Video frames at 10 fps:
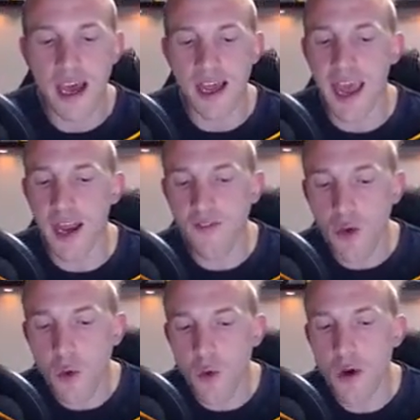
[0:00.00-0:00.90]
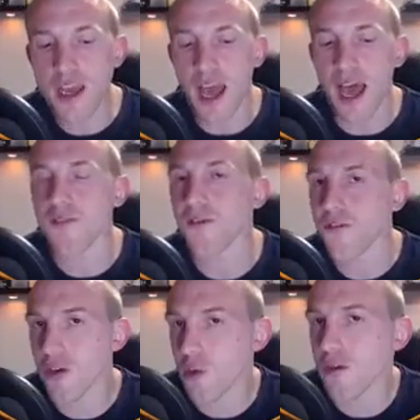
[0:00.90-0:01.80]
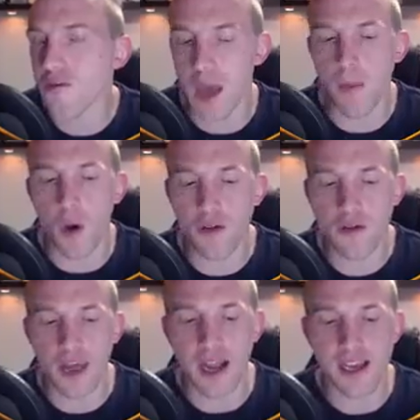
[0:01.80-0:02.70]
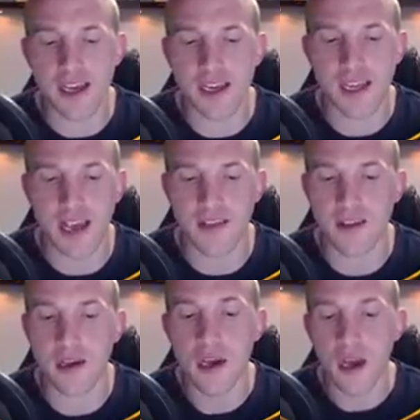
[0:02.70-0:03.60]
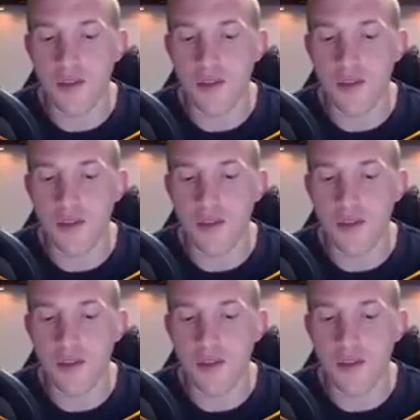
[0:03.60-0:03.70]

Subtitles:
Again, if you only have a few of them onto that Giga Tesla,